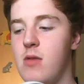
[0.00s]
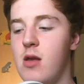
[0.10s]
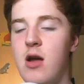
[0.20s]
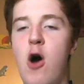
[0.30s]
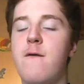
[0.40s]

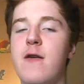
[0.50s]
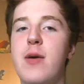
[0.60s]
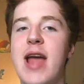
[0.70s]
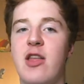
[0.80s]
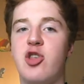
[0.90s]
hopefully we
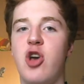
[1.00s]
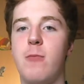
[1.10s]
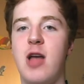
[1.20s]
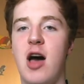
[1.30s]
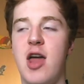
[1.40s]
get the
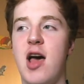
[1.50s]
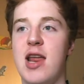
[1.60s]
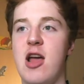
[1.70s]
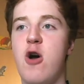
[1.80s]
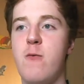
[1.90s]
job done
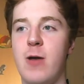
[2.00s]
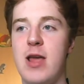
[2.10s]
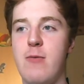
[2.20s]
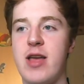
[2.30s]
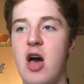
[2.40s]
early.
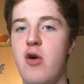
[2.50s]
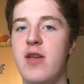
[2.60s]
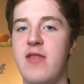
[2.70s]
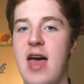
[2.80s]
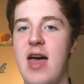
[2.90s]
Hopefully we go
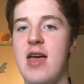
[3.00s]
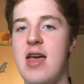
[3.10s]
in there